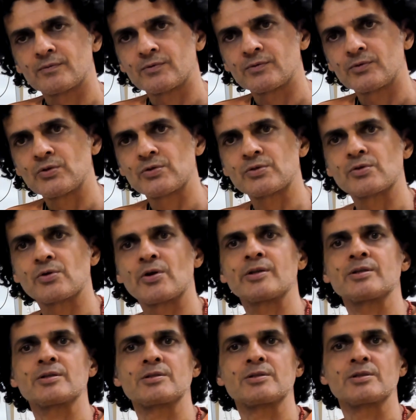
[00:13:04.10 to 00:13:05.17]
use your
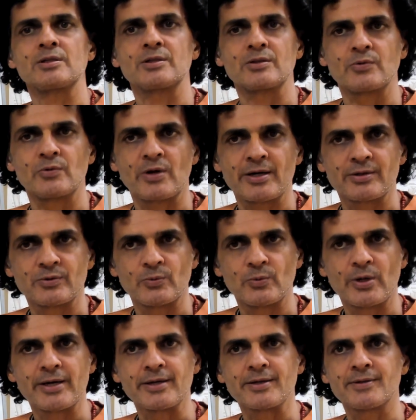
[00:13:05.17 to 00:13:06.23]
energy in the right
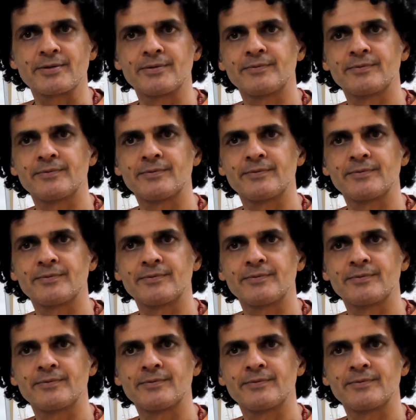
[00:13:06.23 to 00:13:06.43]
way.